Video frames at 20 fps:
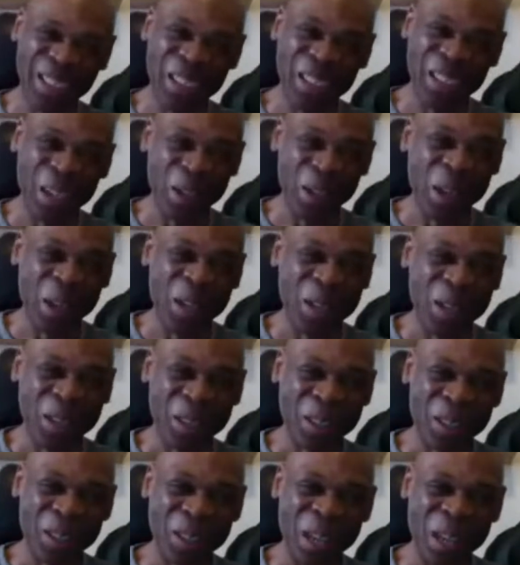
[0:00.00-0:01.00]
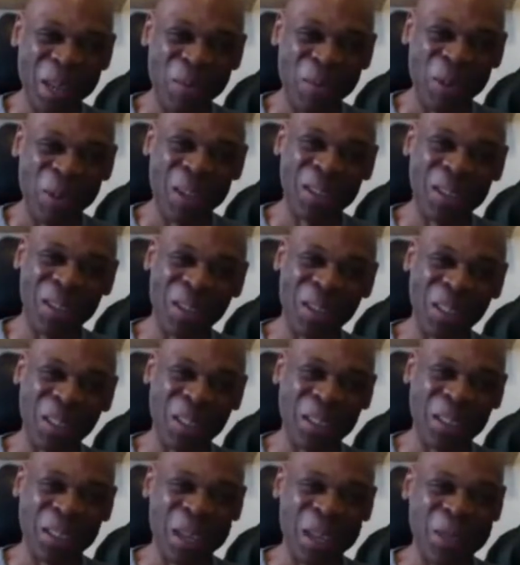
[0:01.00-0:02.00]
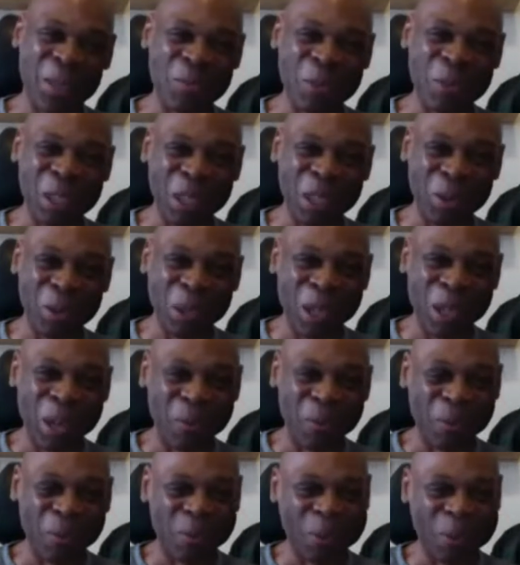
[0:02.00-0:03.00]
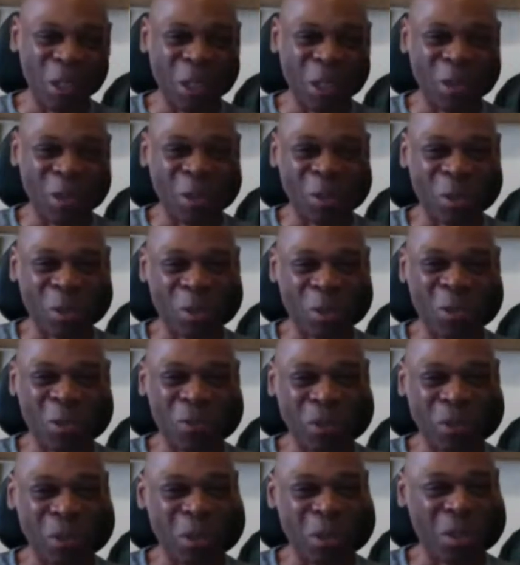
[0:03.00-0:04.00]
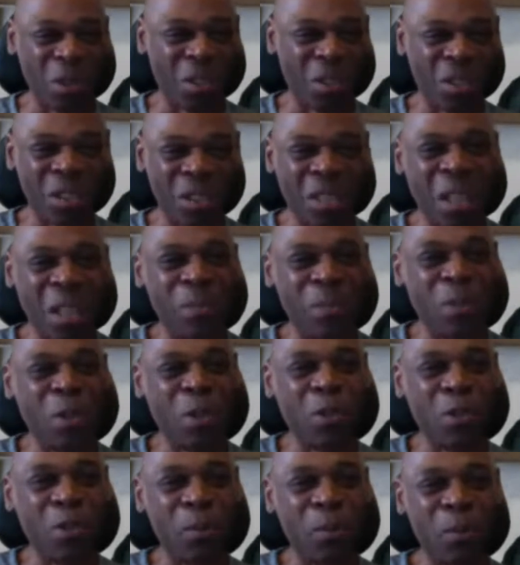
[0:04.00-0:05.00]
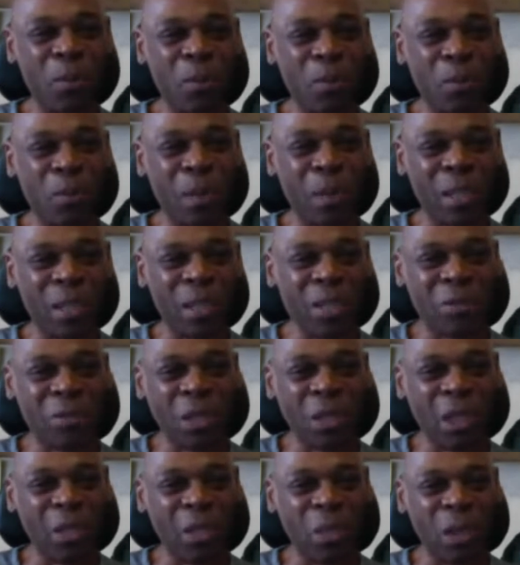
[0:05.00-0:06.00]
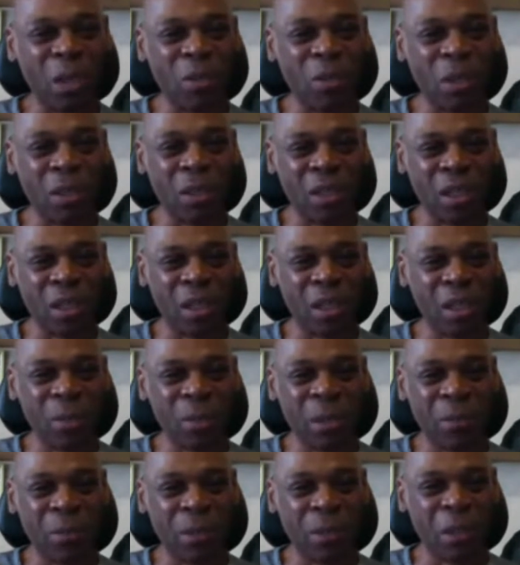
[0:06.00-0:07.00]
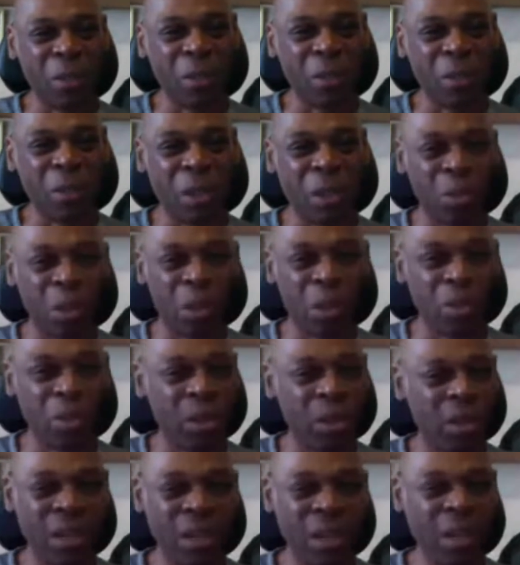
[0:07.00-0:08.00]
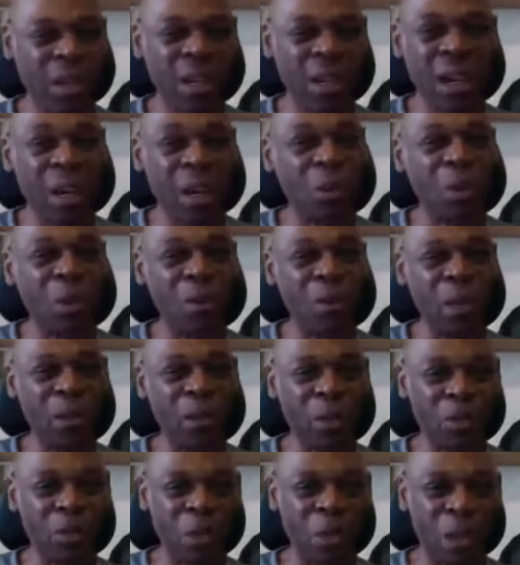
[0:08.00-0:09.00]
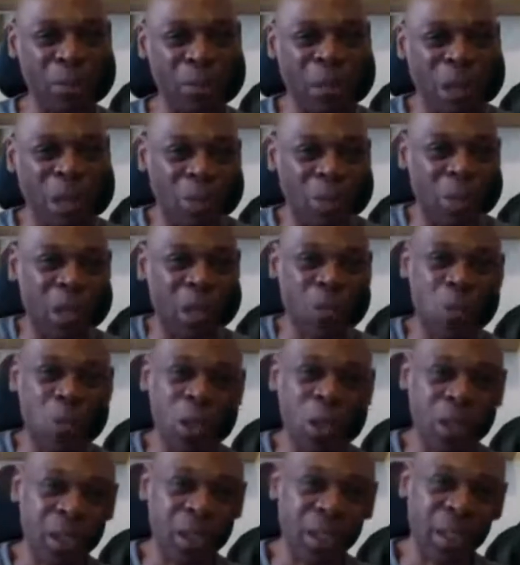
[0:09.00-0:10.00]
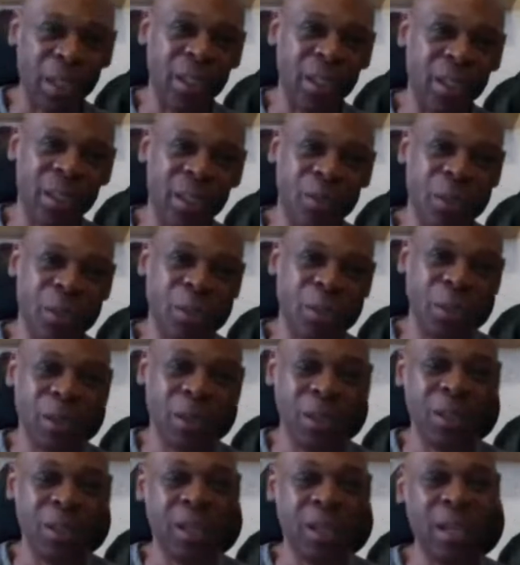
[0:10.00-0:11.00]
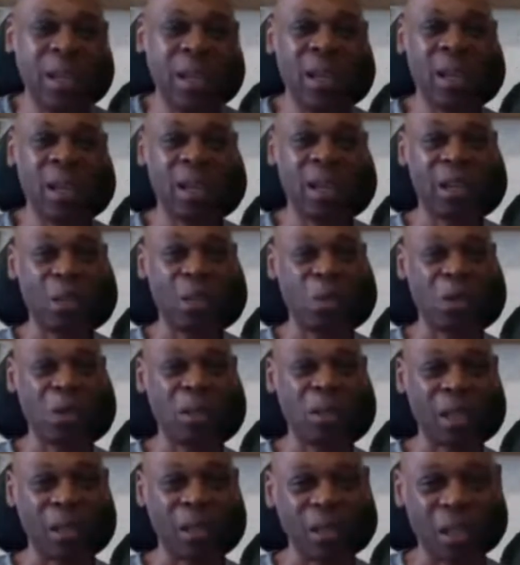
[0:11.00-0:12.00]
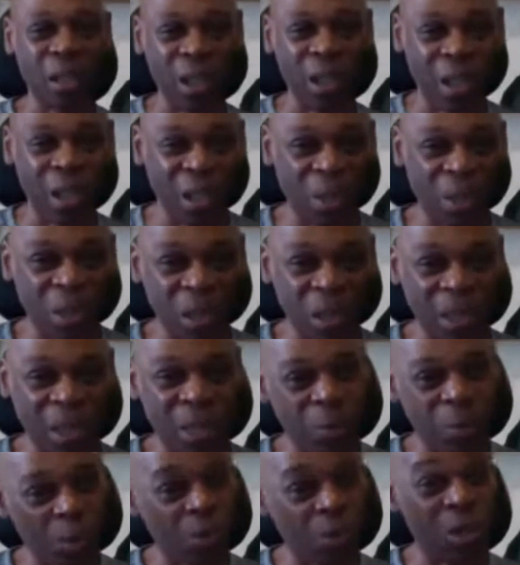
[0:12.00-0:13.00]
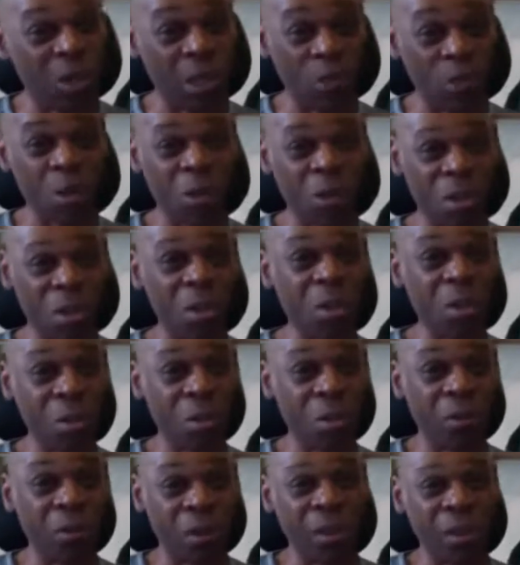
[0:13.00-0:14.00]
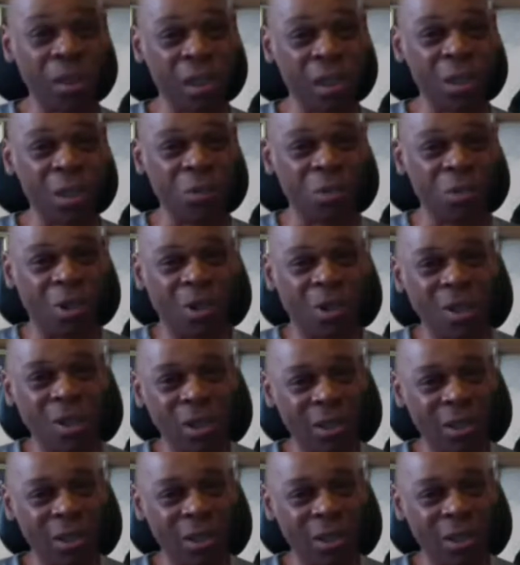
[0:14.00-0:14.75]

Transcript: you know, the time has come really when I'm really sort of got to the same sort of a place really where it's going to be very much where I won't be able to ride mine when I'm working either, to be honest. And I wouldn't take the chance because I'm sure they will sue you if things go wrong.